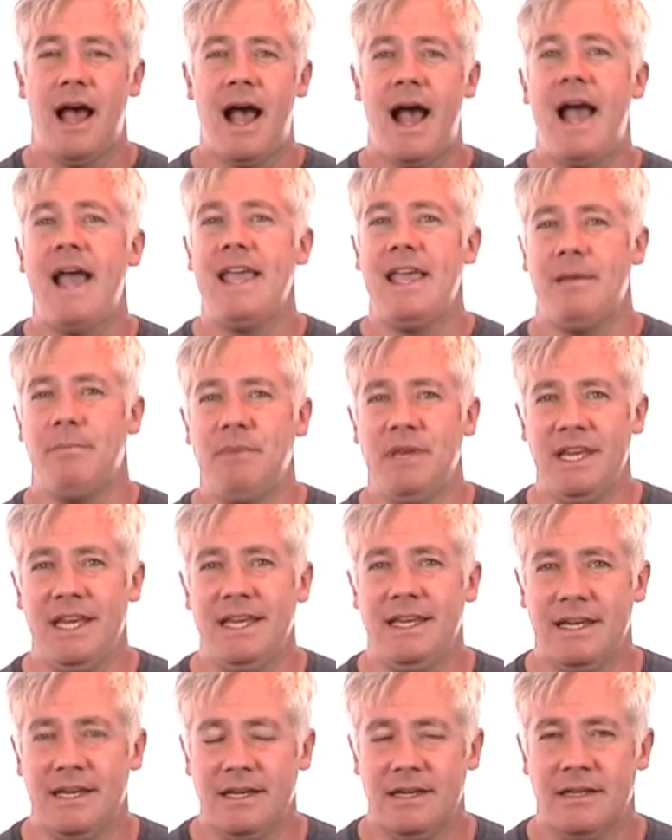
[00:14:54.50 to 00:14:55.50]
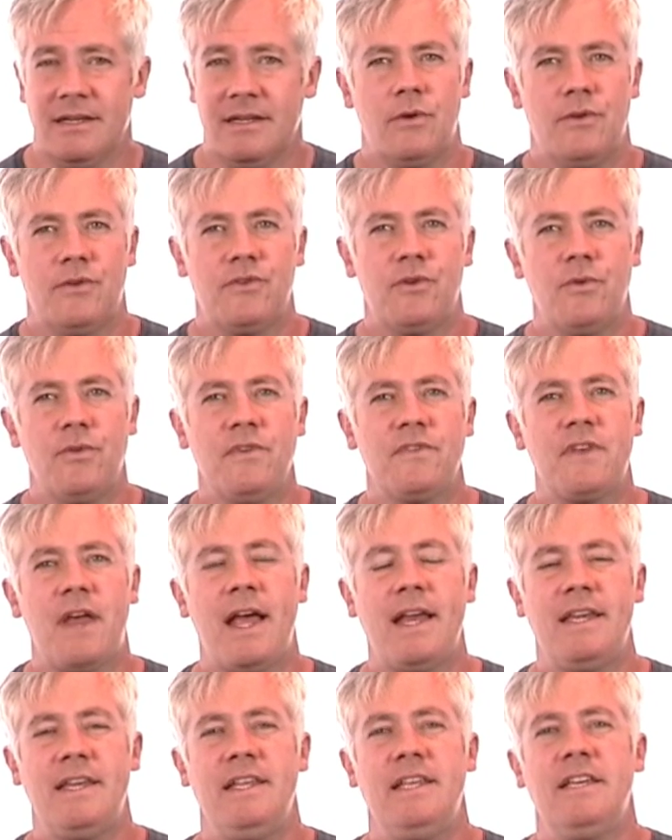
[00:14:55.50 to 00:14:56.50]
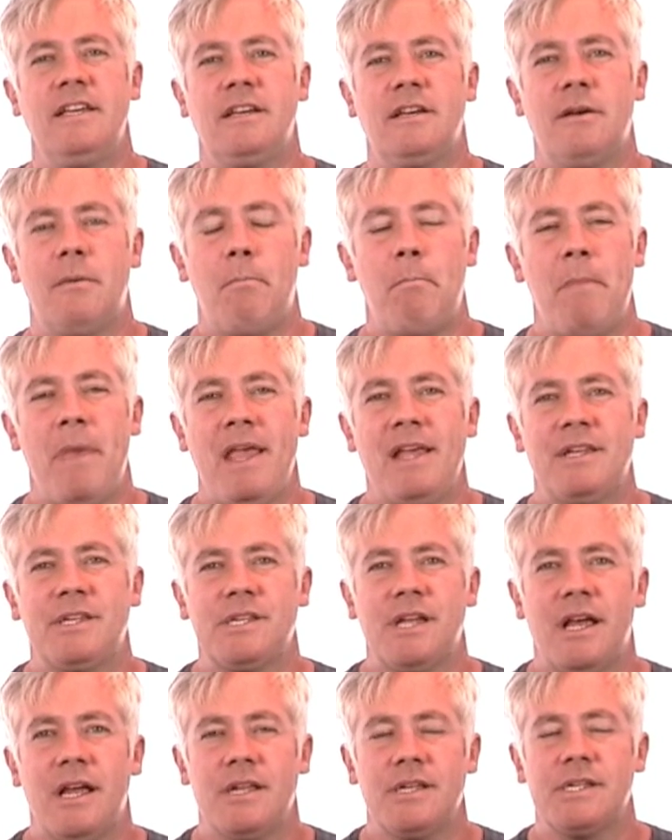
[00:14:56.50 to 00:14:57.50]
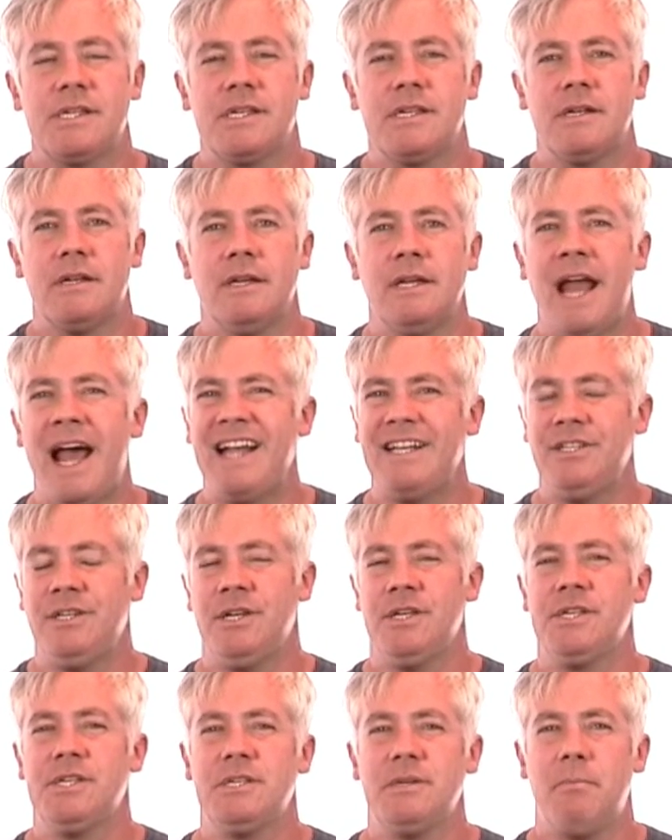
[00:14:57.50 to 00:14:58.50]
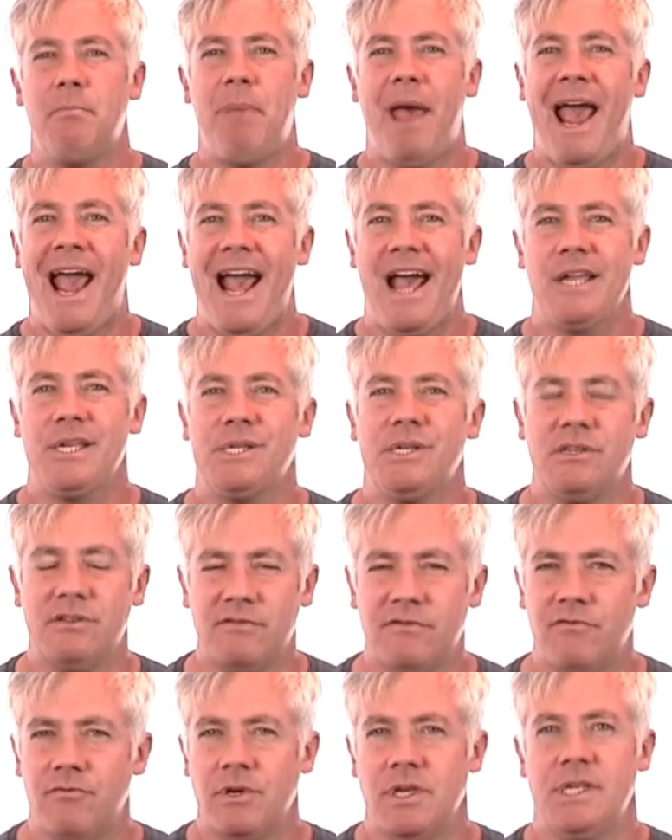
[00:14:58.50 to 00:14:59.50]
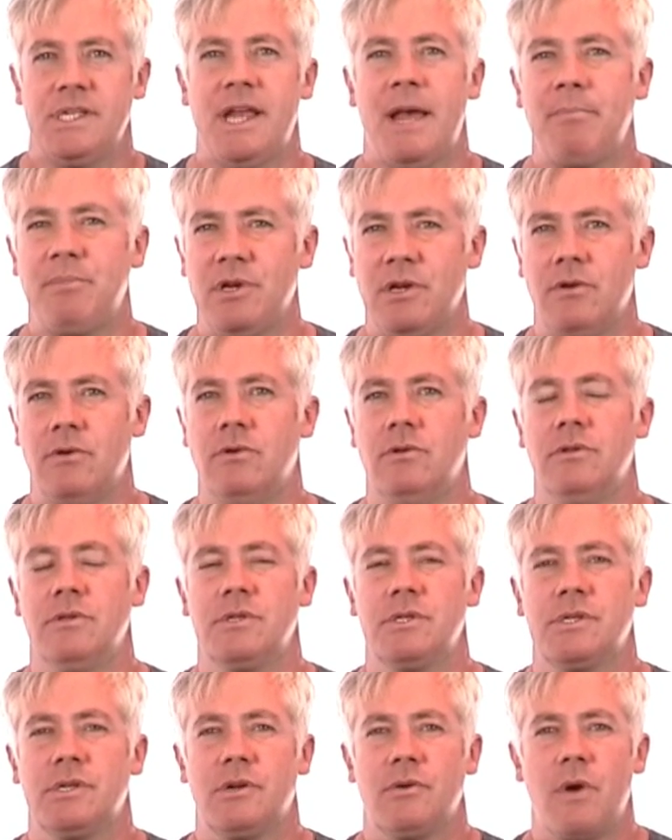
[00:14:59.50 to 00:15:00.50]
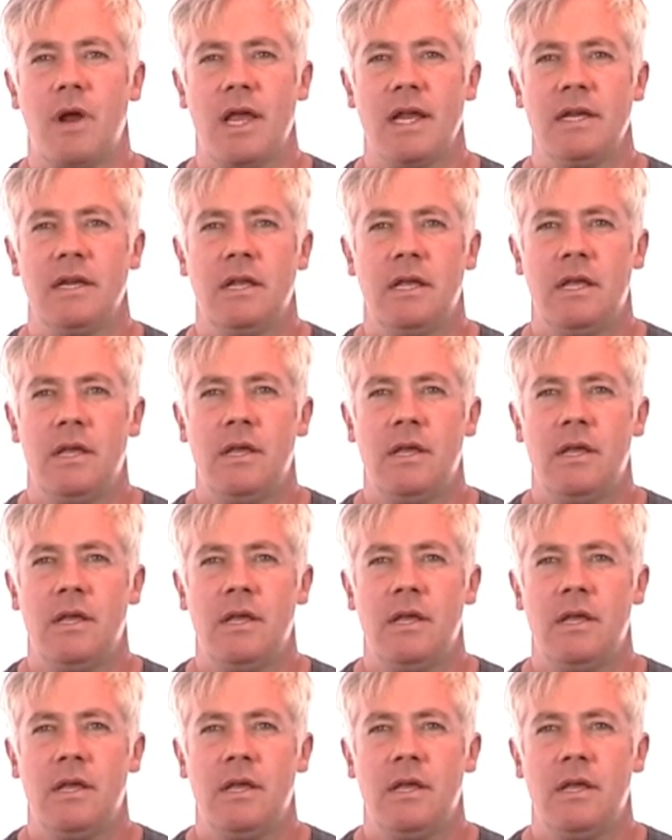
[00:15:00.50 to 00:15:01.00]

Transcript: I am needed. So this idea makes us not just passive receptacles, right?